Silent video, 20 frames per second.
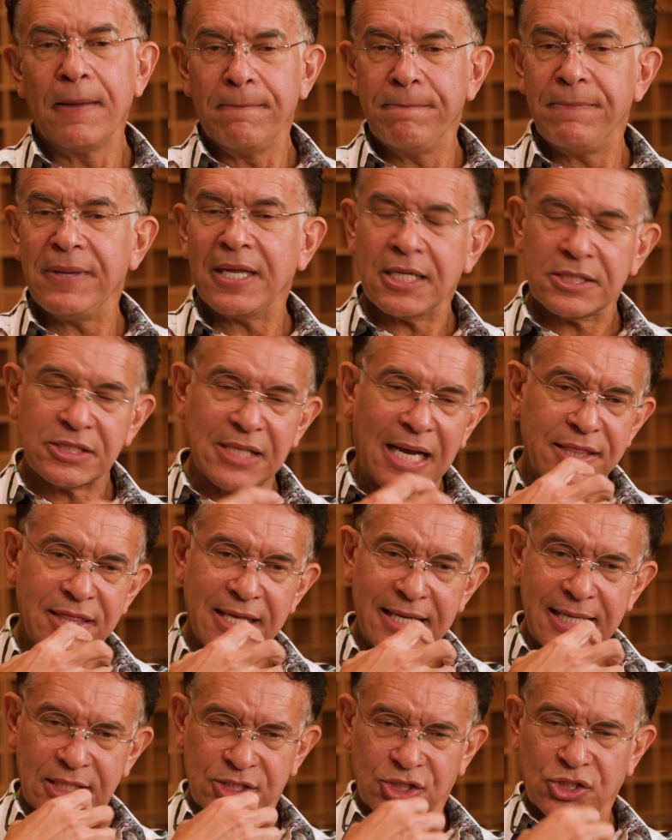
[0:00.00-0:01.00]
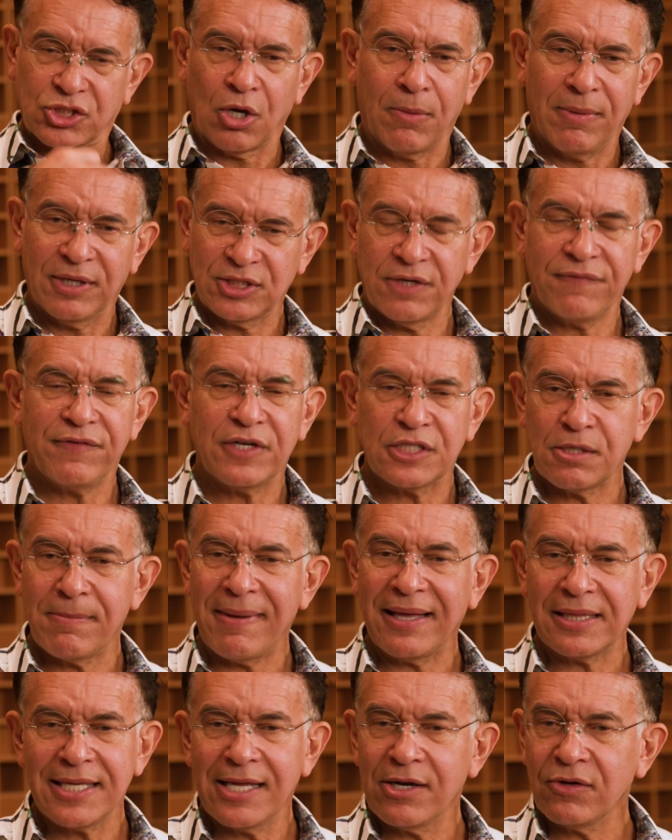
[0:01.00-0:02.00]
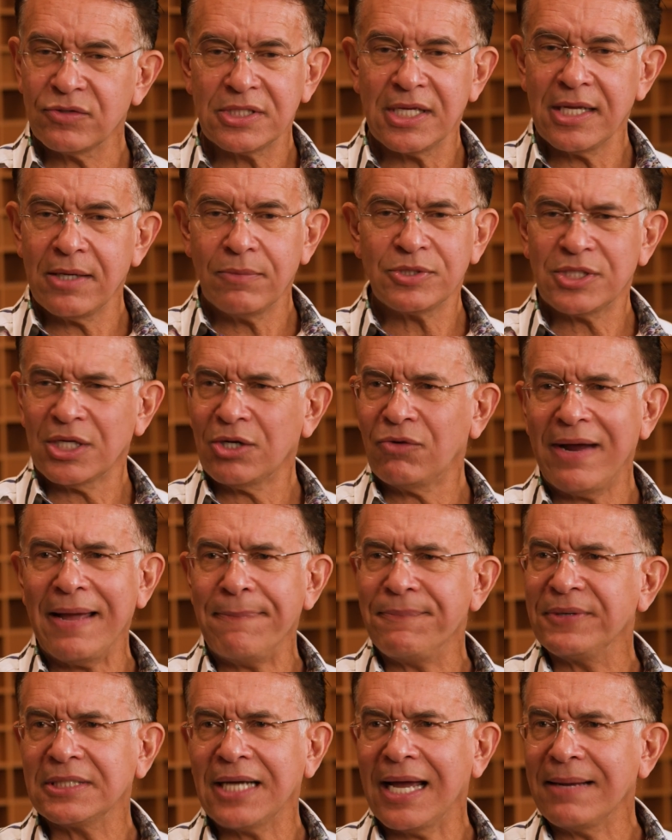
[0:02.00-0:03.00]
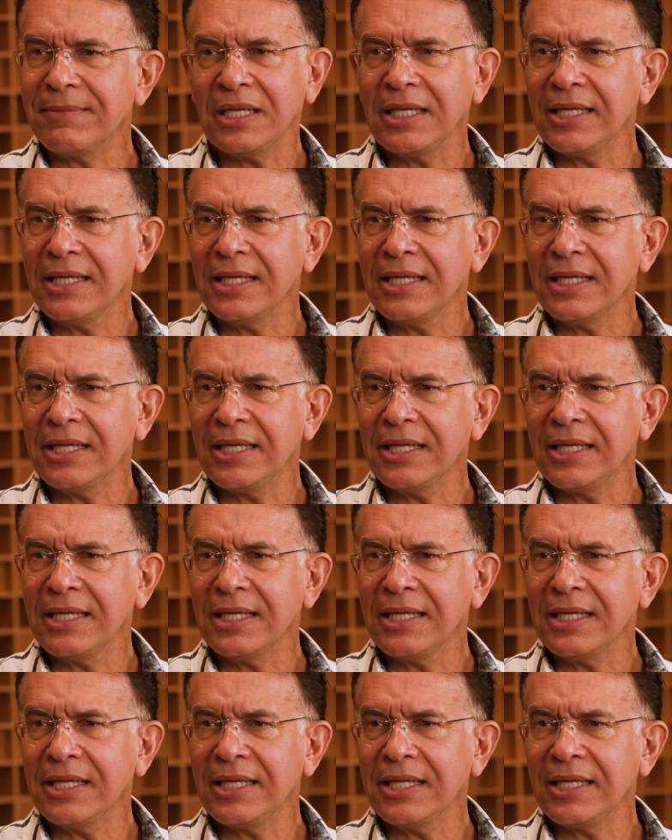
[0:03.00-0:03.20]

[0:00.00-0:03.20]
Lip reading: Because I think it's so much of it is about the energy. It was a crappy time to